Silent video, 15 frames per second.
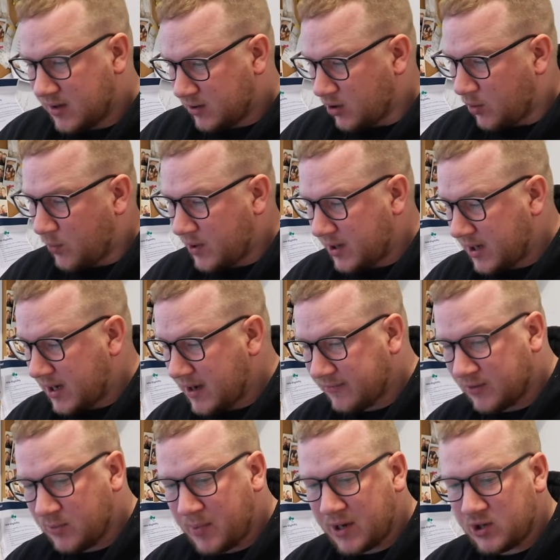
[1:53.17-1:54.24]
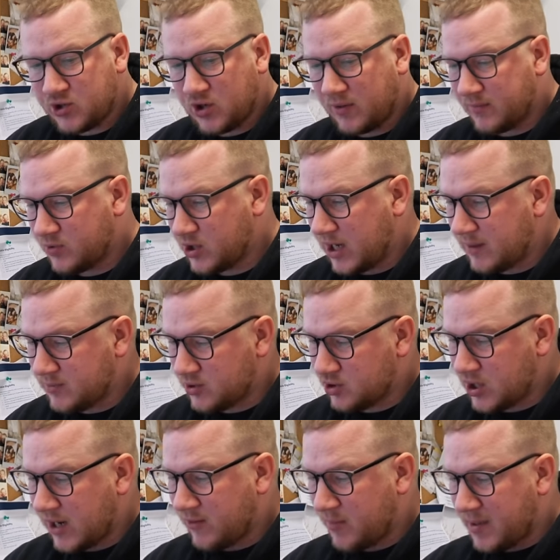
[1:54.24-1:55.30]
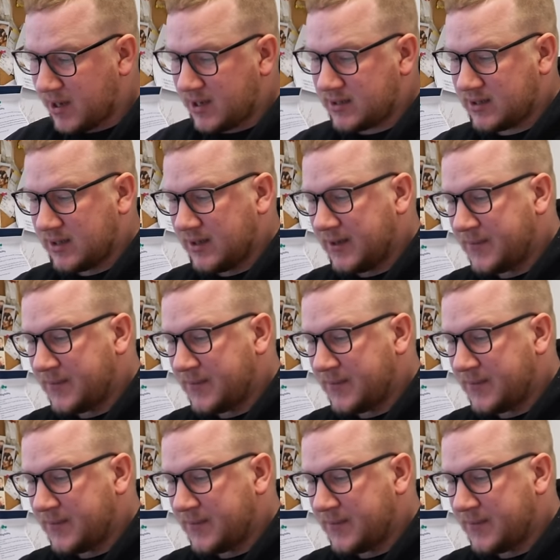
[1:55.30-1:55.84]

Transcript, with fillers: Got one here from the paint shop, James at J Repairs.